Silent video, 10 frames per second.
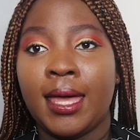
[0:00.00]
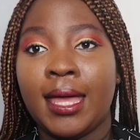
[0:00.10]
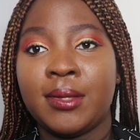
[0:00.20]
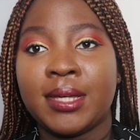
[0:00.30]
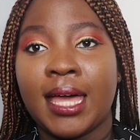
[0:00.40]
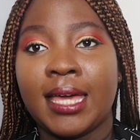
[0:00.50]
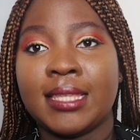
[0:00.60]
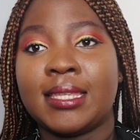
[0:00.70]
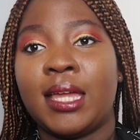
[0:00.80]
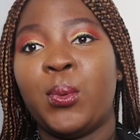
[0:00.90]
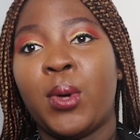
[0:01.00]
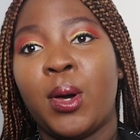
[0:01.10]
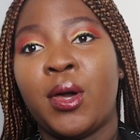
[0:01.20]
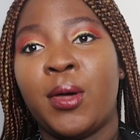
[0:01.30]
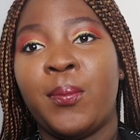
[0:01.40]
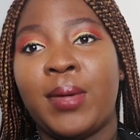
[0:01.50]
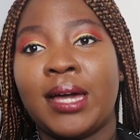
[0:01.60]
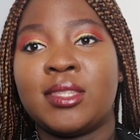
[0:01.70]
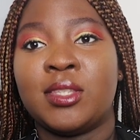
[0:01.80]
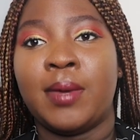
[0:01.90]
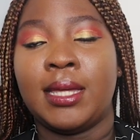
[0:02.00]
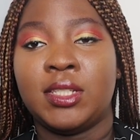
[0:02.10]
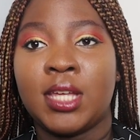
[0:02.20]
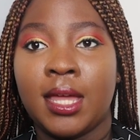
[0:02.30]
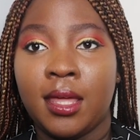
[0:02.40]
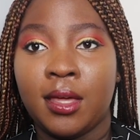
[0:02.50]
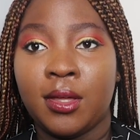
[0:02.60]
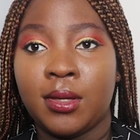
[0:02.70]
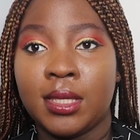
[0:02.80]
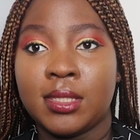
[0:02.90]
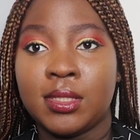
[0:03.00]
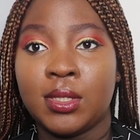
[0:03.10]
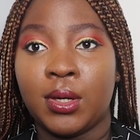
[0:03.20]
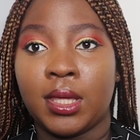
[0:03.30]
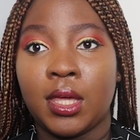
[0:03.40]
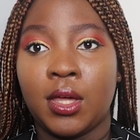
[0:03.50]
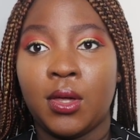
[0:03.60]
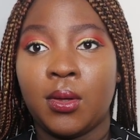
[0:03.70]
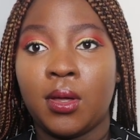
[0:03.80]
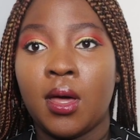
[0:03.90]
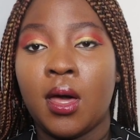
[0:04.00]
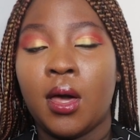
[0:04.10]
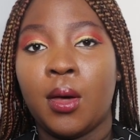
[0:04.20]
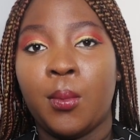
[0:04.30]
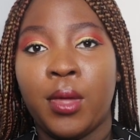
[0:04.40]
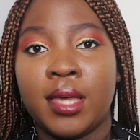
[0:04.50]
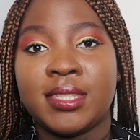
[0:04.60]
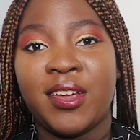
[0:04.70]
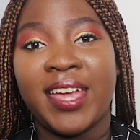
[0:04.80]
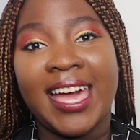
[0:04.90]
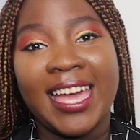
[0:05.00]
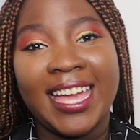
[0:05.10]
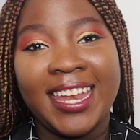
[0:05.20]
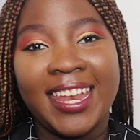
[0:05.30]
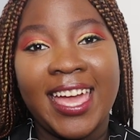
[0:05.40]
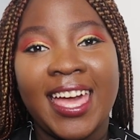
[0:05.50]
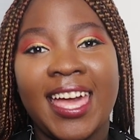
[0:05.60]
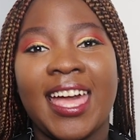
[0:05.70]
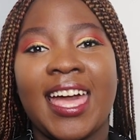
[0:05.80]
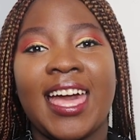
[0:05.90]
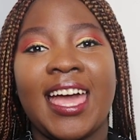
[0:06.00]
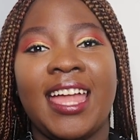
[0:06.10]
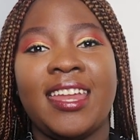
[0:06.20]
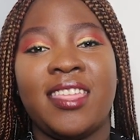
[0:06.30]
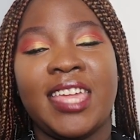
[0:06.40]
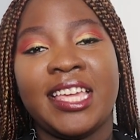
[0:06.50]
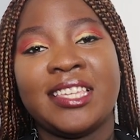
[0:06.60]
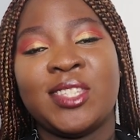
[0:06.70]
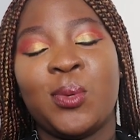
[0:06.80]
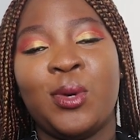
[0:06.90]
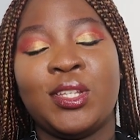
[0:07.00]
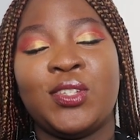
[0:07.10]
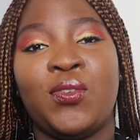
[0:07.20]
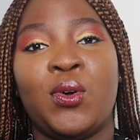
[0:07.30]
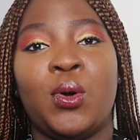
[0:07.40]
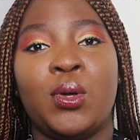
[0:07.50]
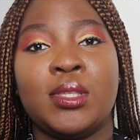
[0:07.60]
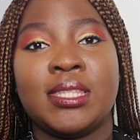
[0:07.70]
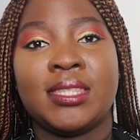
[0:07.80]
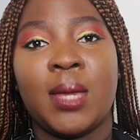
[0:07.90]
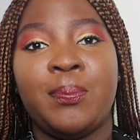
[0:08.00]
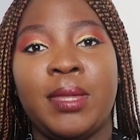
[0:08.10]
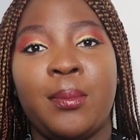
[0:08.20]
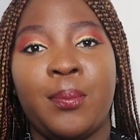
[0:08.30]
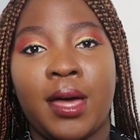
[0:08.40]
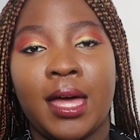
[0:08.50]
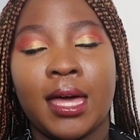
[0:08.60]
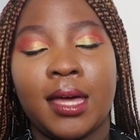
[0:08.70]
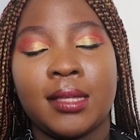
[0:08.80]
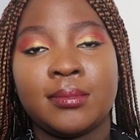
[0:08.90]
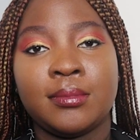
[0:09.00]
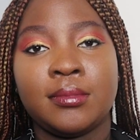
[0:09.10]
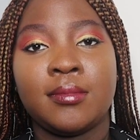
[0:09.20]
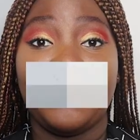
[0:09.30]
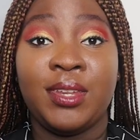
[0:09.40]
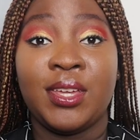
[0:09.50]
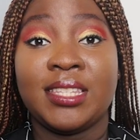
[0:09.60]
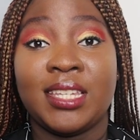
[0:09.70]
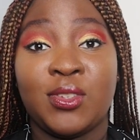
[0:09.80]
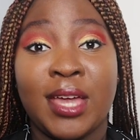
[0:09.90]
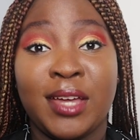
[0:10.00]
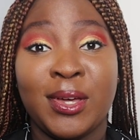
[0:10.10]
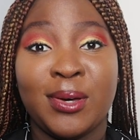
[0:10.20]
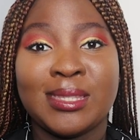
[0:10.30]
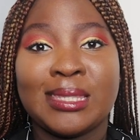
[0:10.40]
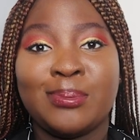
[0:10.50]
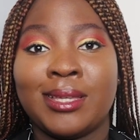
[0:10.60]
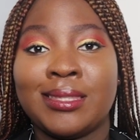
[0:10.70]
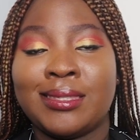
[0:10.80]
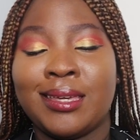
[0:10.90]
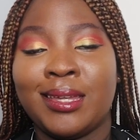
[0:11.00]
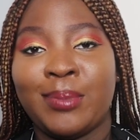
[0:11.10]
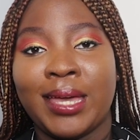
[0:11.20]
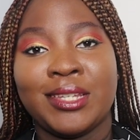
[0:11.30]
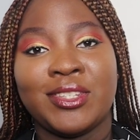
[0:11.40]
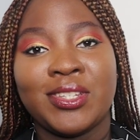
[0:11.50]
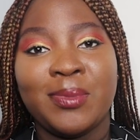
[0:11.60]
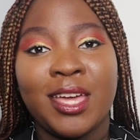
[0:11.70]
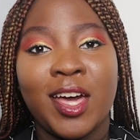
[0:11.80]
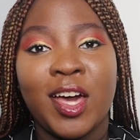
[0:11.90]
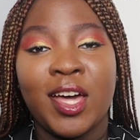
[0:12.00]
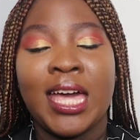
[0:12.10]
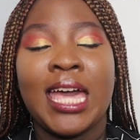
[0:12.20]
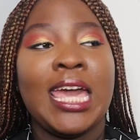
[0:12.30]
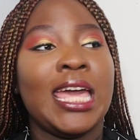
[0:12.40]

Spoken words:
Hello guys, and welcome back to my channel. It's your girl, Mysranne, and thank you so much for stopping back. This video is a try on haul sponsored by Jumia.